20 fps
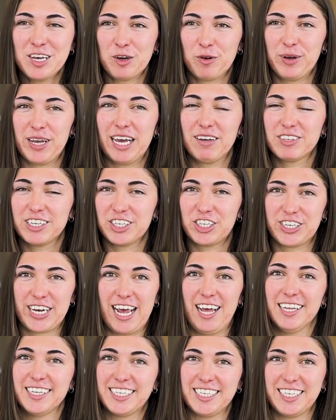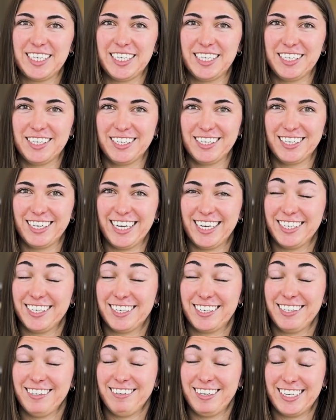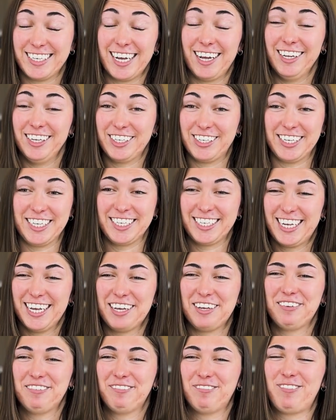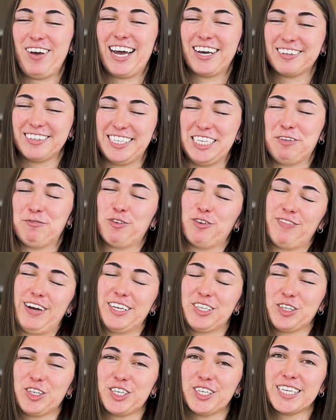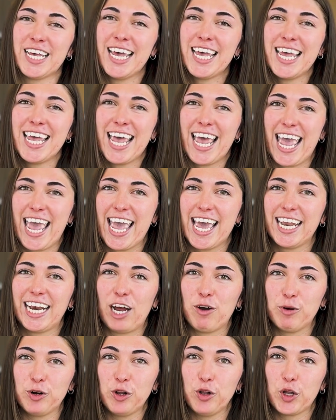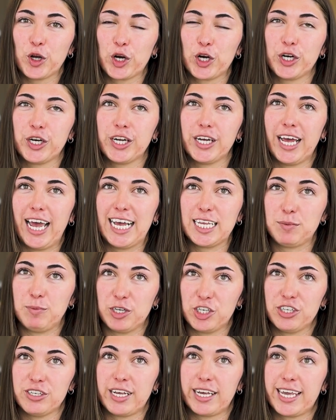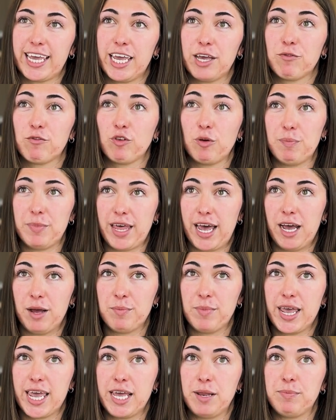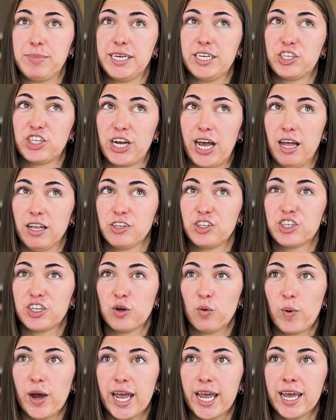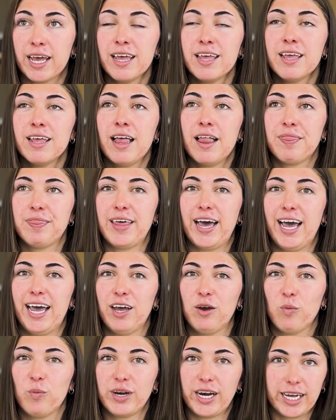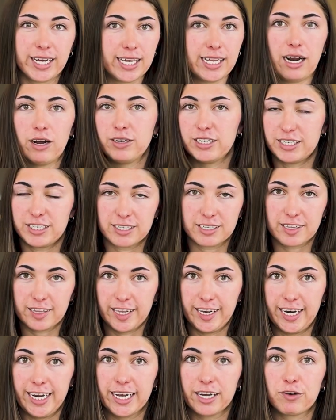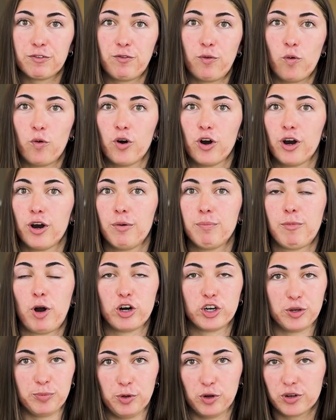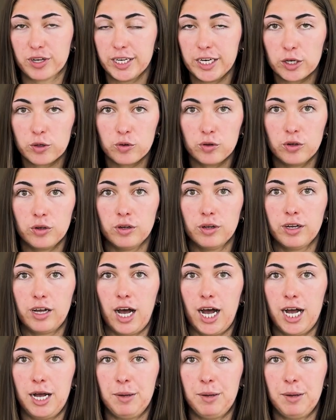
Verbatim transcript: We have such talented and intelligent faculty and professors, and I want to learn as much as I can from them and be challenged in a way that when I get out into clinic for our terminal clinical